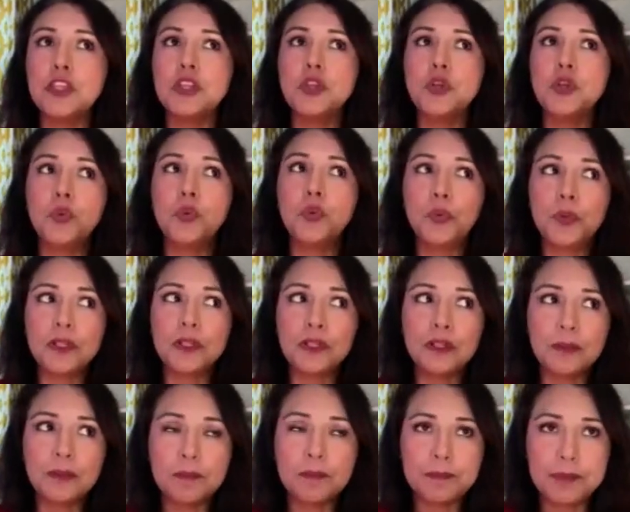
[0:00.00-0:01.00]
you
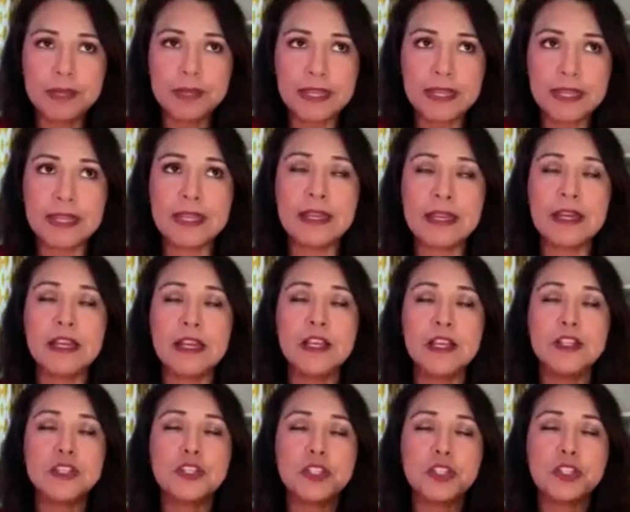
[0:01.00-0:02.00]
will be
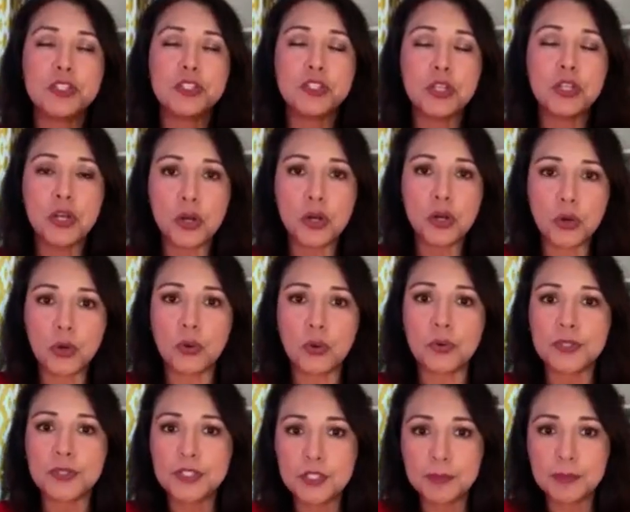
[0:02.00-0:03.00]

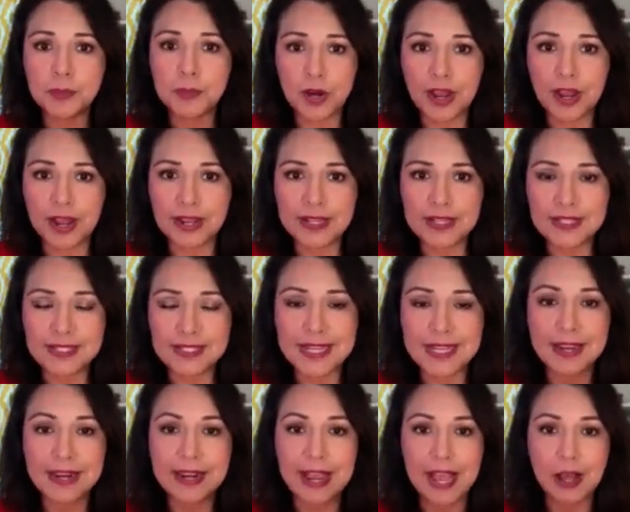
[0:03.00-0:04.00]
so surprised
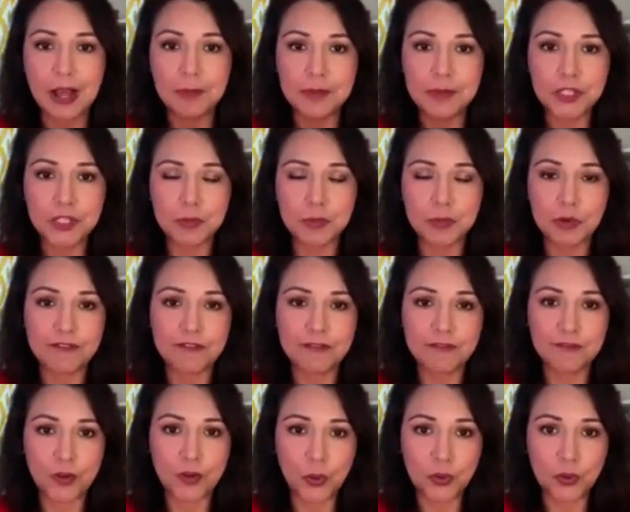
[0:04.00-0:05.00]
at how much more
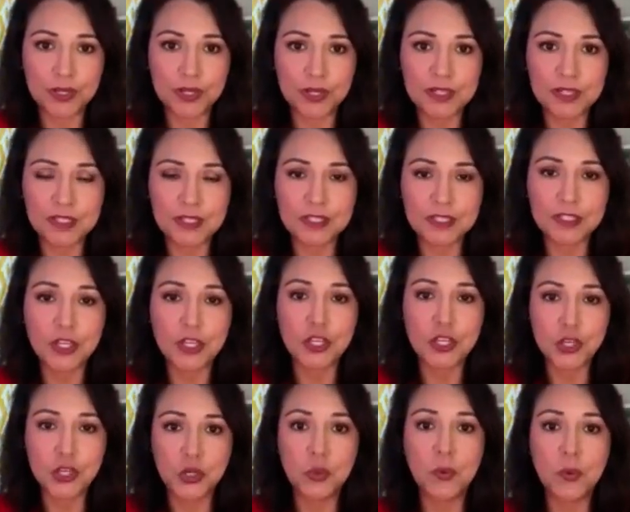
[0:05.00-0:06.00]
focus
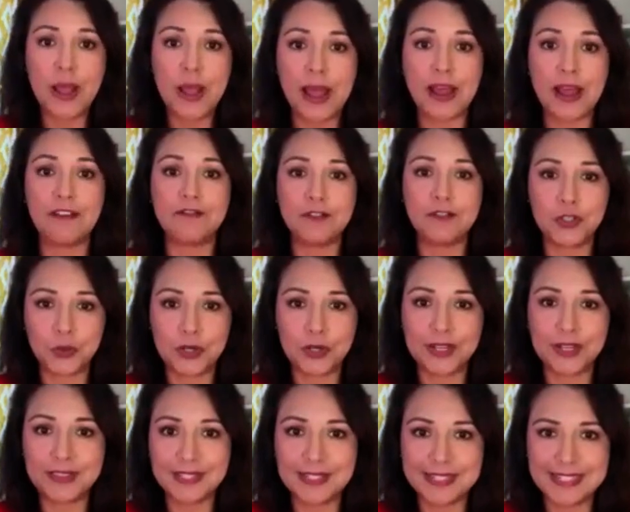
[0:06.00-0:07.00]
you have
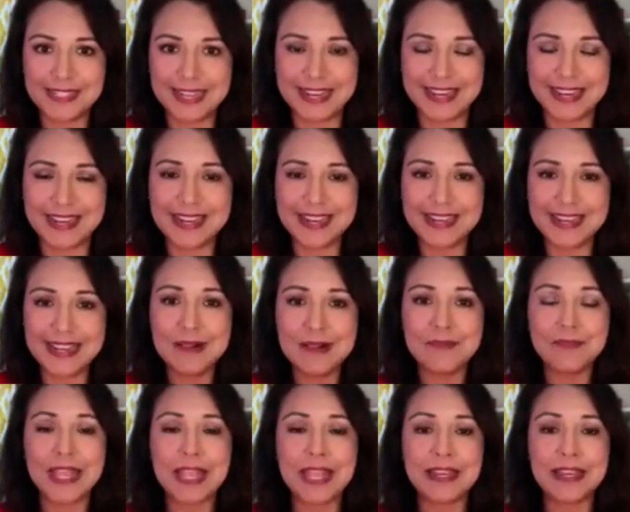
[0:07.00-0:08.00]
during the day
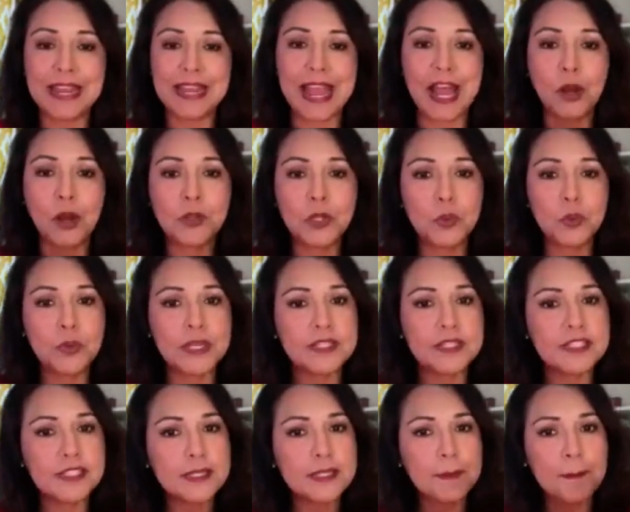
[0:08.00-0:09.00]
and how you
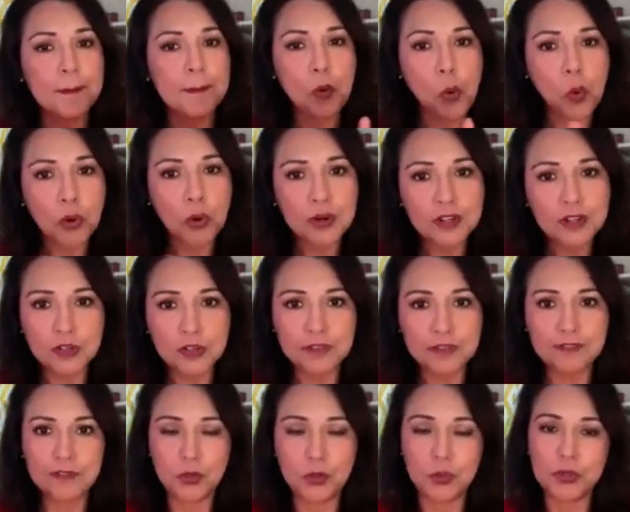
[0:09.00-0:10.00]
can support your
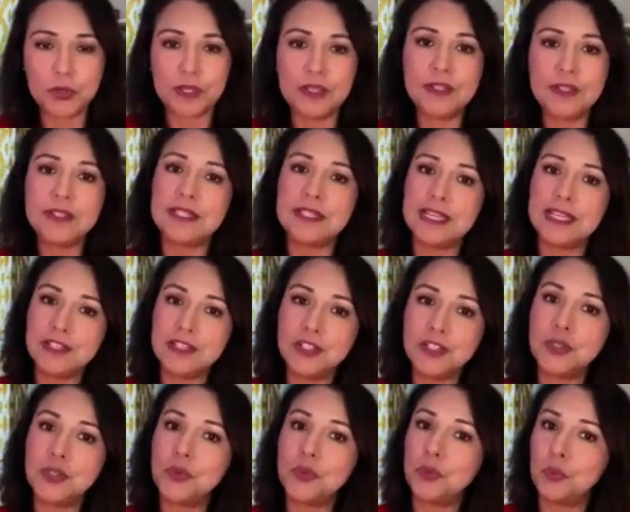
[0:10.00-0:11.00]
focus
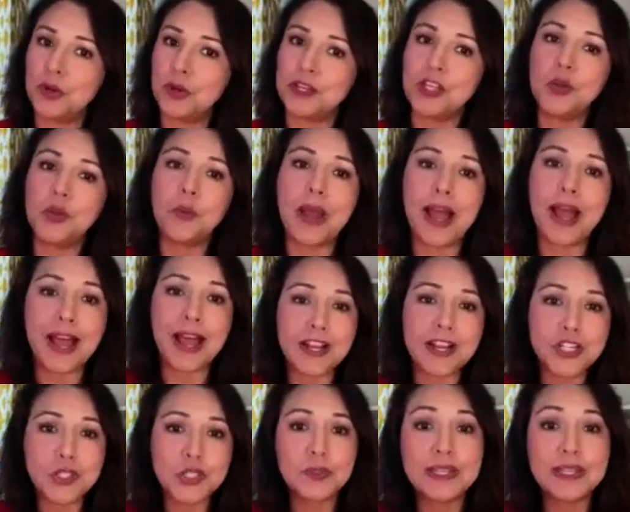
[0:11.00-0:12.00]
into what you
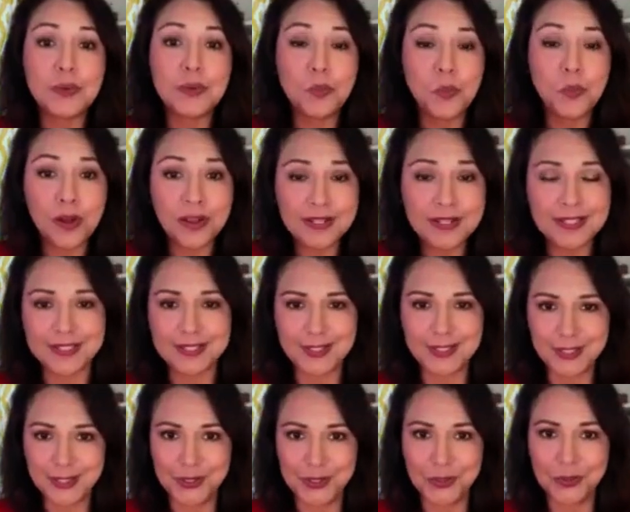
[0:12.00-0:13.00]
actually want to
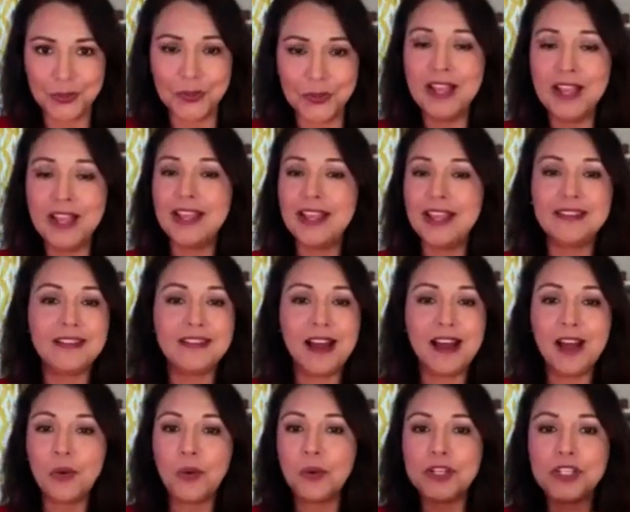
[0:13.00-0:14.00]
do,
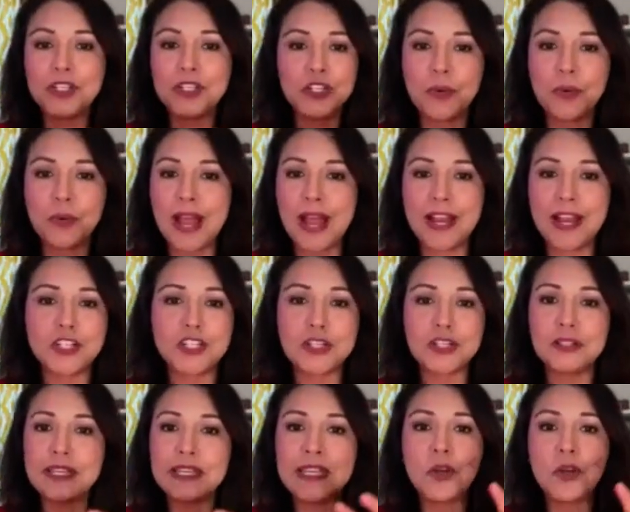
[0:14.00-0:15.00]
not what you
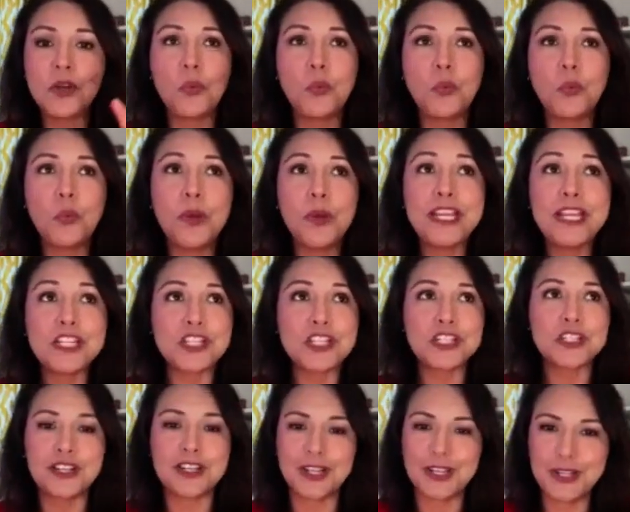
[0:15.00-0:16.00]
actually
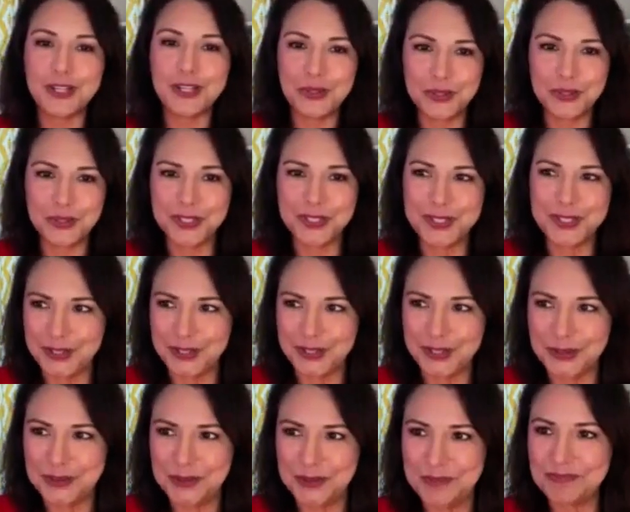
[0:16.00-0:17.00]
wish you could
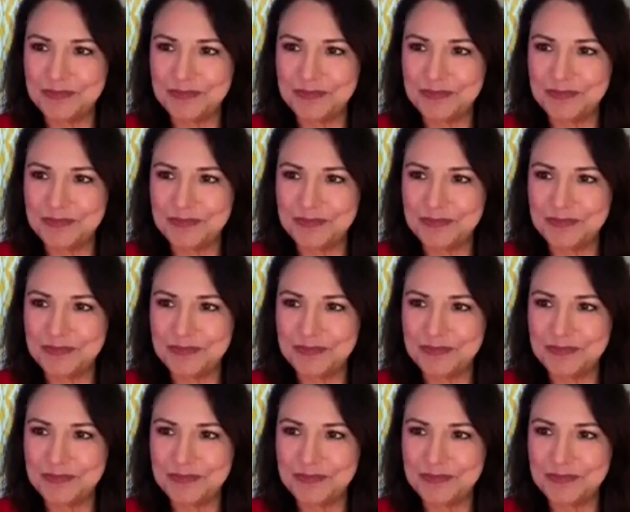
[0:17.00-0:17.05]
do.